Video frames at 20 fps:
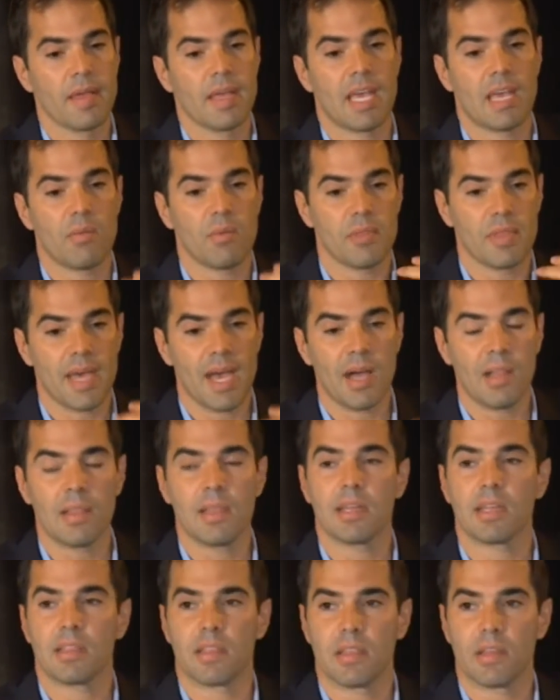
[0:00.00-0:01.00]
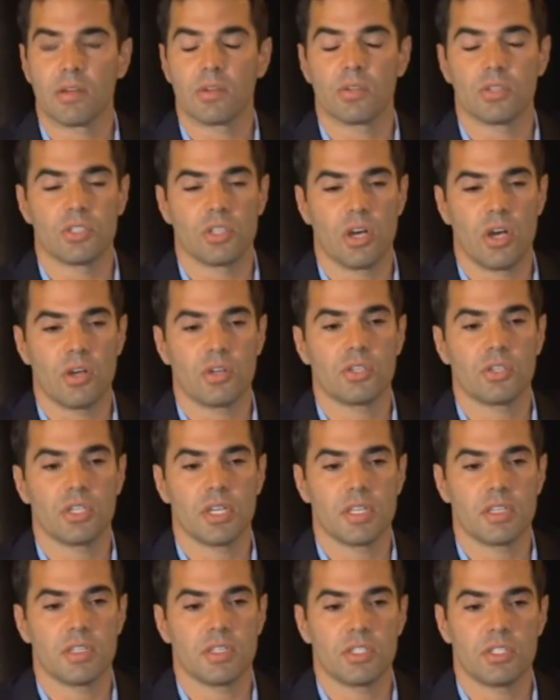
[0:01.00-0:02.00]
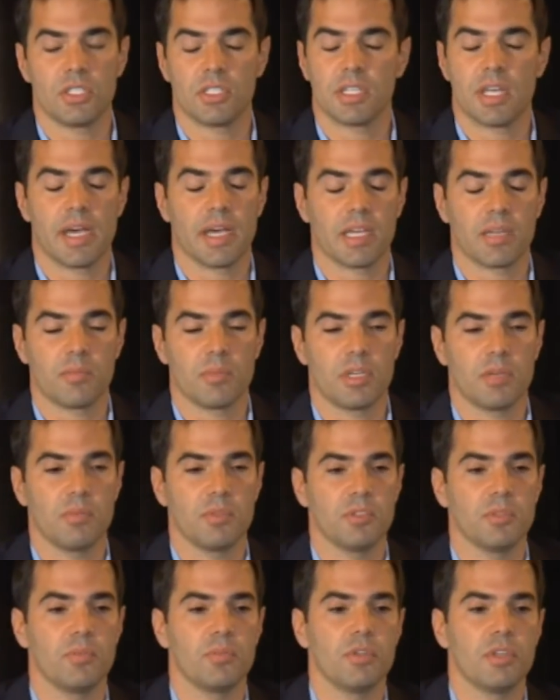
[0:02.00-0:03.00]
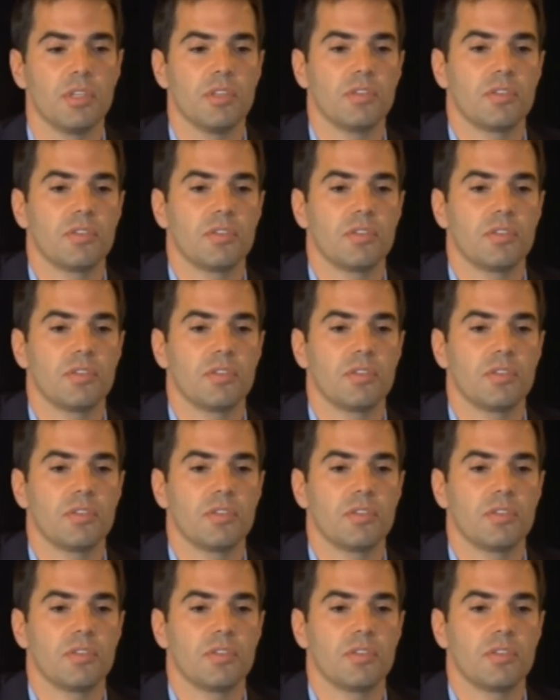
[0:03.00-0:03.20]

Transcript: And without lengthening her jaw, she's not going to be able to breathe.